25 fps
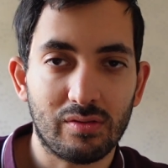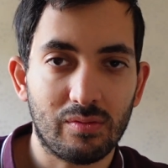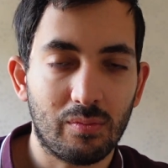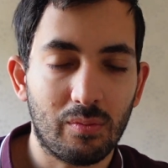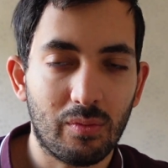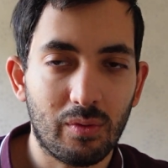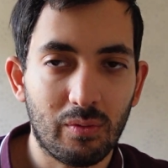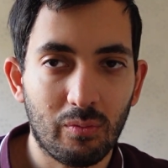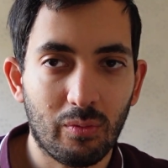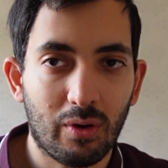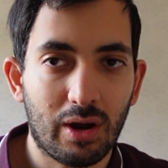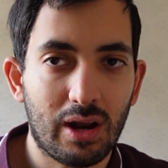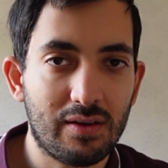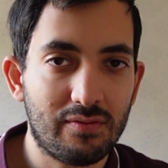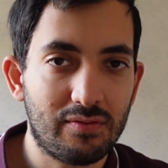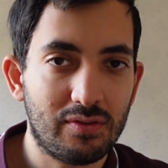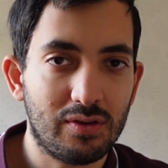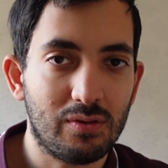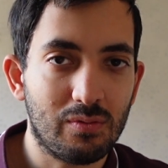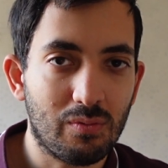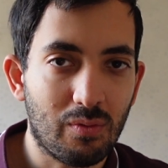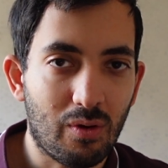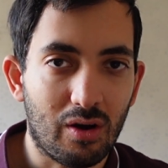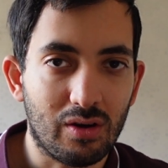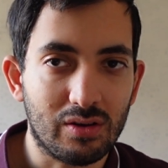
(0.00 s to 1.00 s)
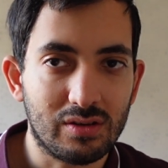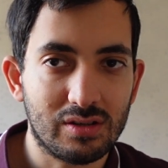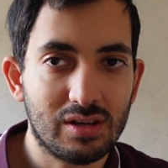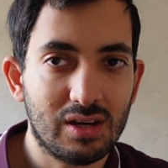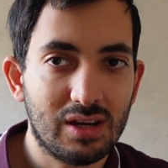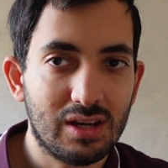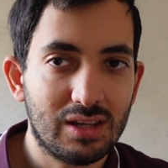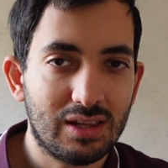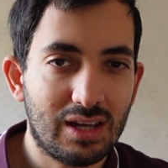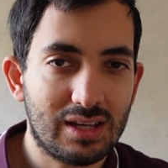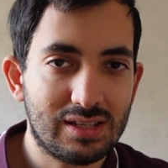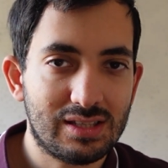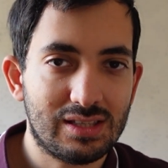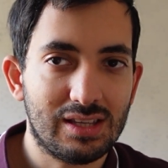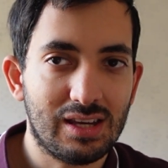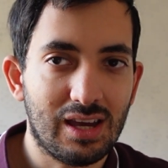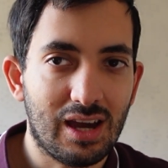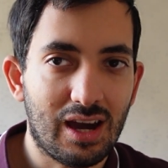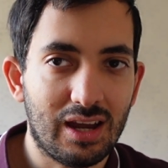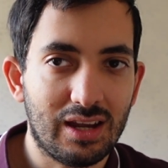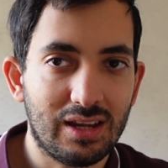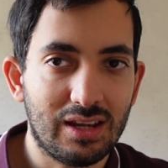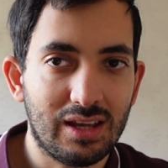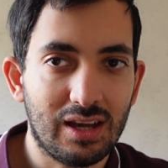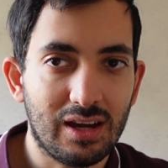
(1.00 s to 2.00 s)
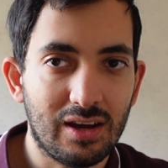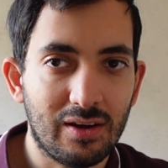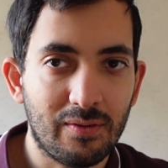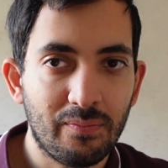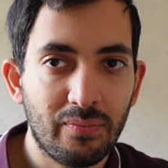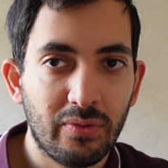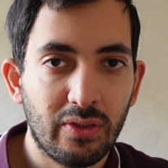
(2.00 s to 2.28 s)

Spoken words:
I mean, whatever you want, that's the idea.